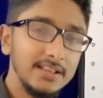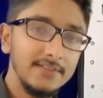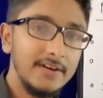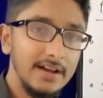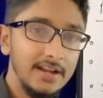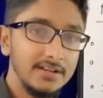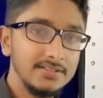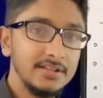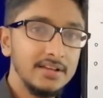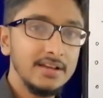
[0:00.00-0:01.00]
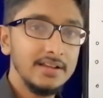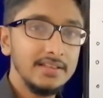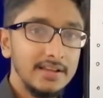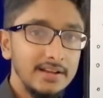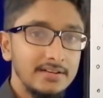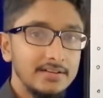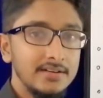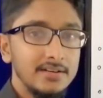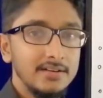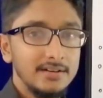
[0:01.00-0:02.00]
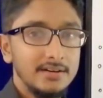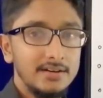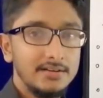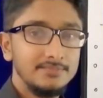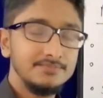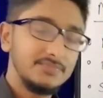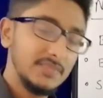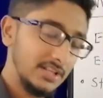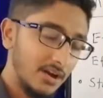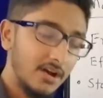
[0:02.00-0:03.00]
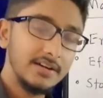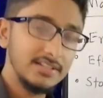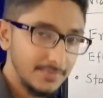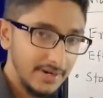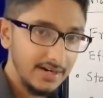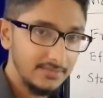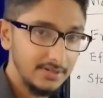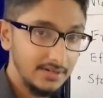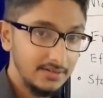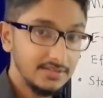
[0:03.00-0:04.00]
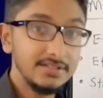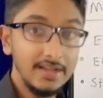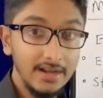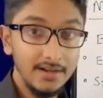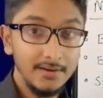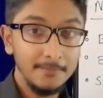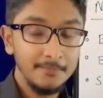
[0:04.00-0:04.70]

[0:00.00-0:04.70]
the files, then the lock is breakable. Still,